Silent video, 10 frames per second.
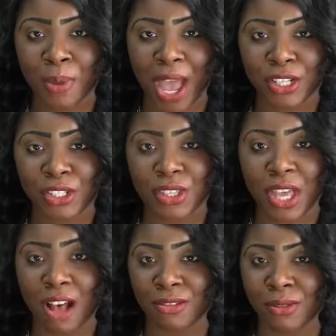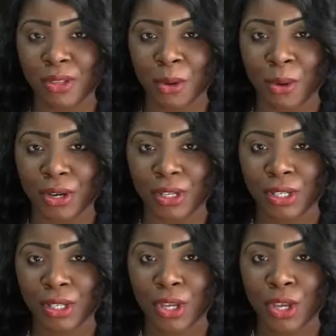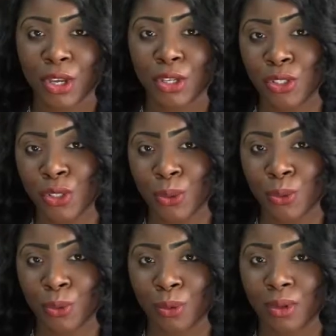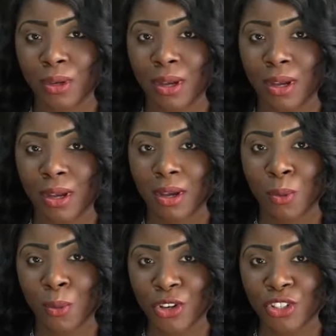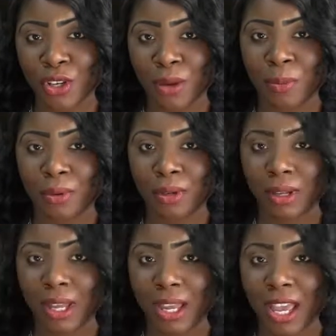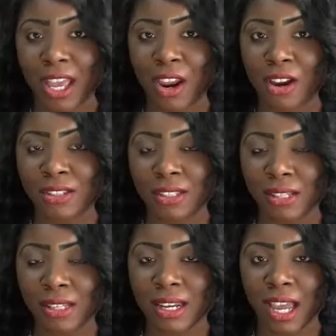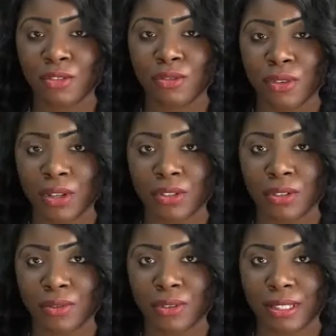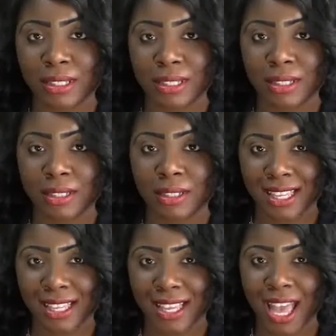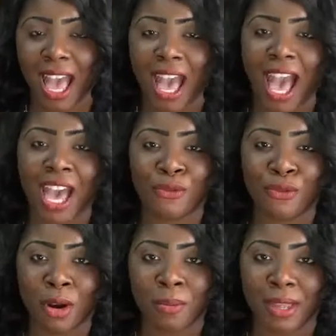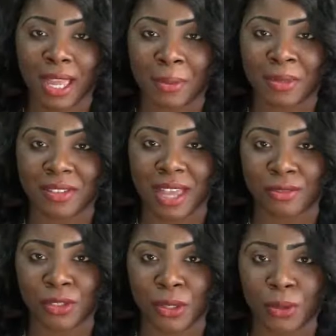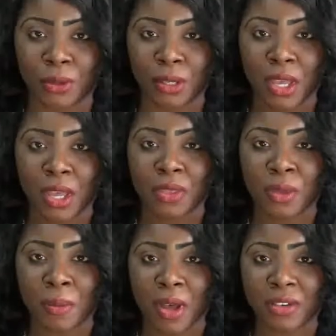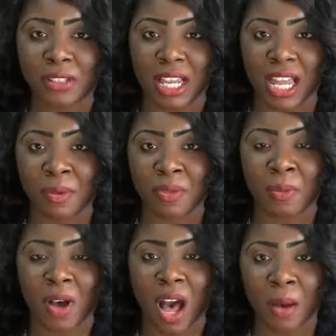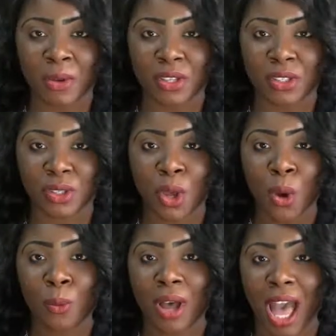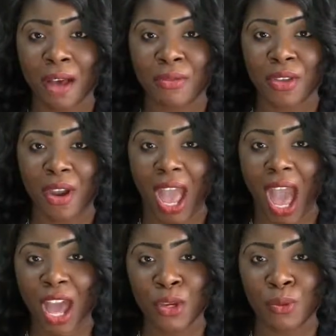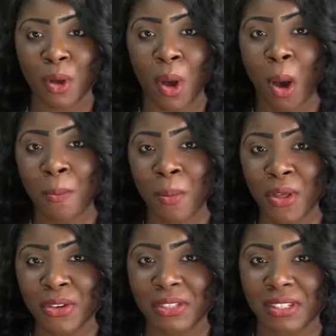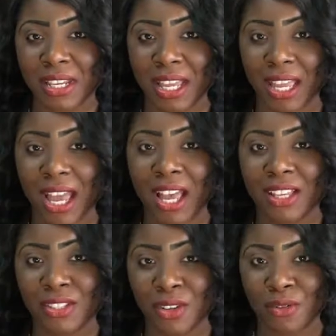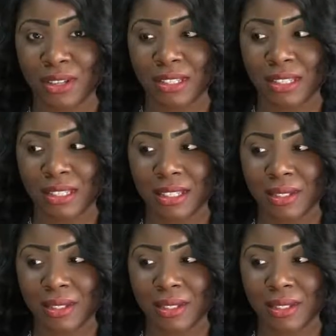back to the house of the Lord to worship in our Sunday night travail service. At 4 p.m. this afternoon, the Mothers Club of the Bahamas will have their annual Mother's Day service